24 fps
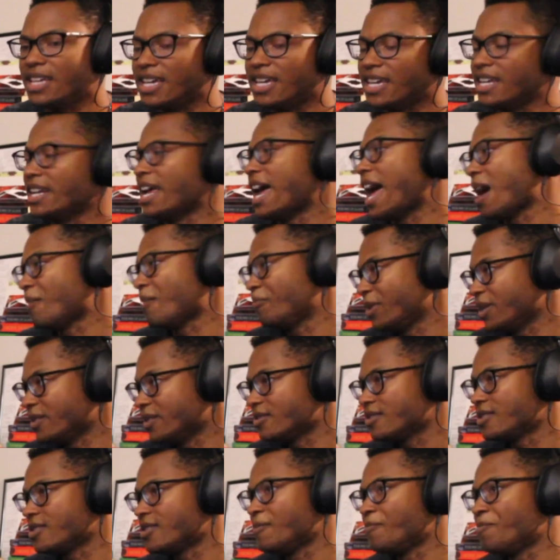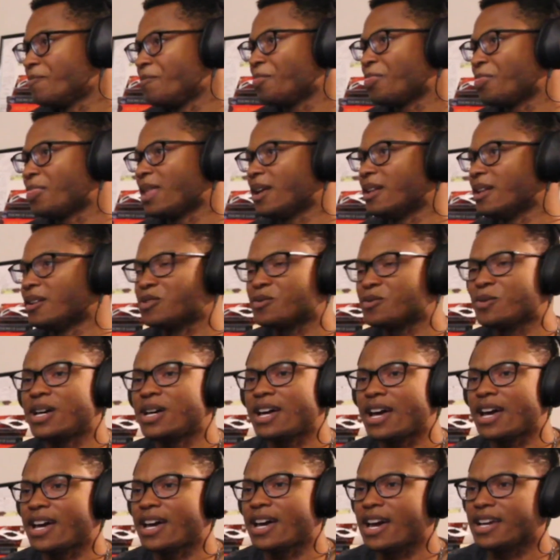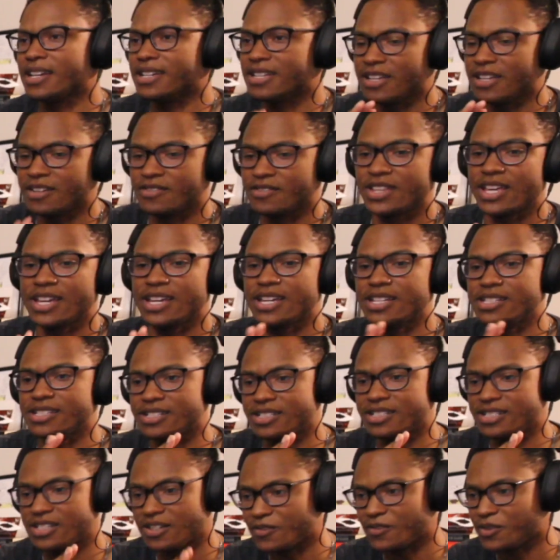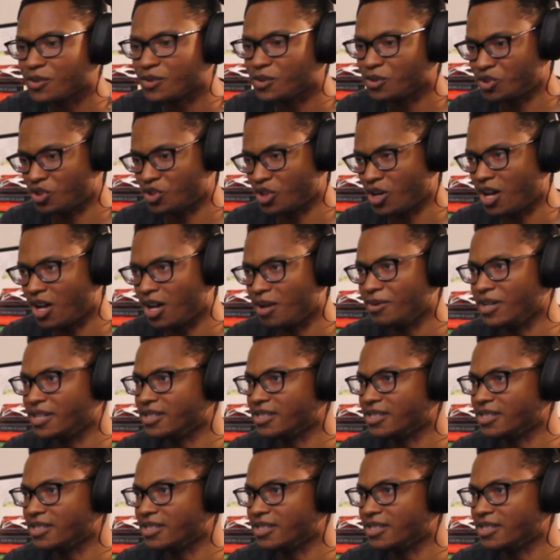It happens. Yeah. And that's why I give that it's a difficult job.